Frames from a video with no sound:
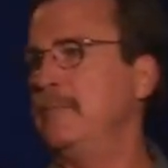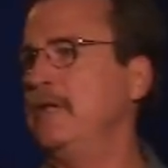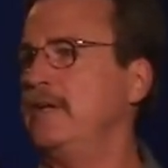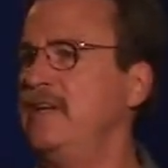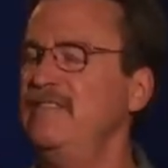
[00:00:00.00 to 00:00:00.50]
be in
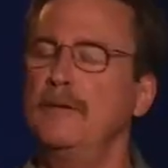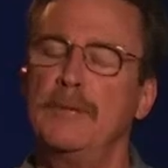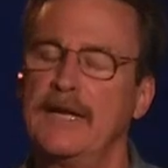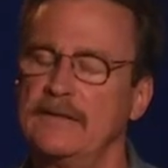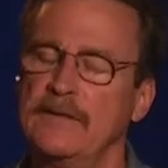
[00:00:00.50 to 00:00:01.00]
the Giza
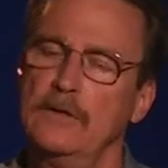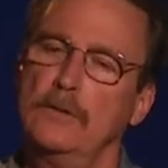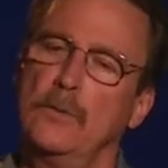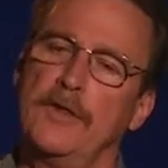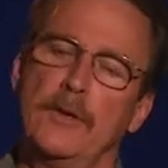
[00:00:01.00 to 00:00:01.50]
Plateau,
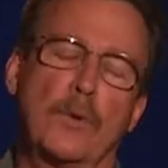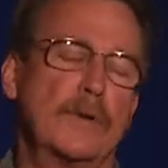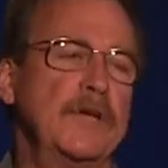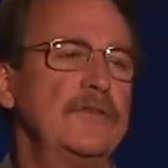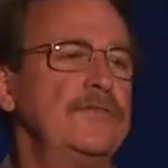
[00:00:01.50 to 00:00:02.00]
whether you want
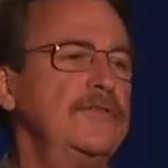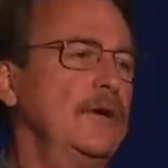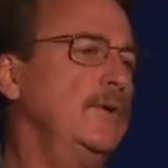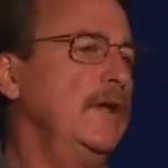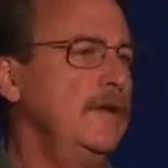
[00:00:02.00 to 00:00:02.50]
to be at
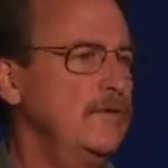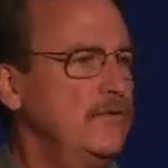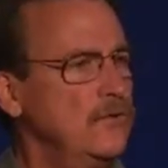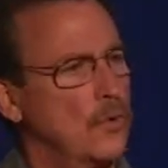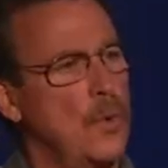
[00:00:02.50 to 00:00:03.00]

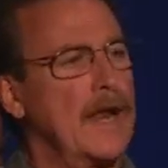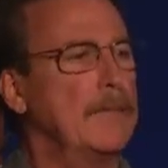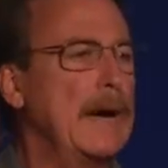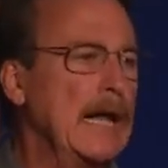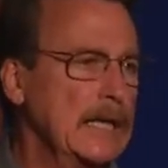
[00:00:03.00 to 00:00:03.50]
Stonehenge,
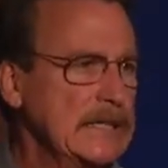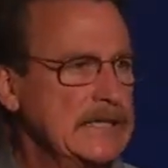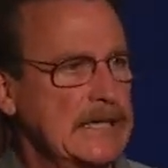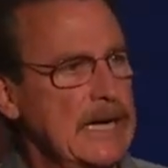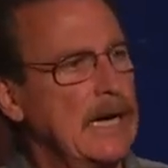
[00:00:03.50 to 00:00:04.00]
Guatemala,
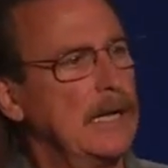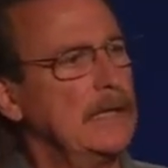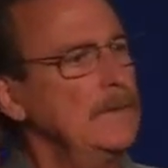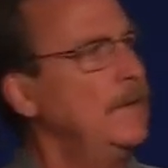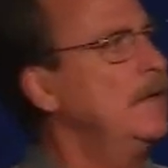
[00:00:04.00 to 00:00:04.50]
Tikal,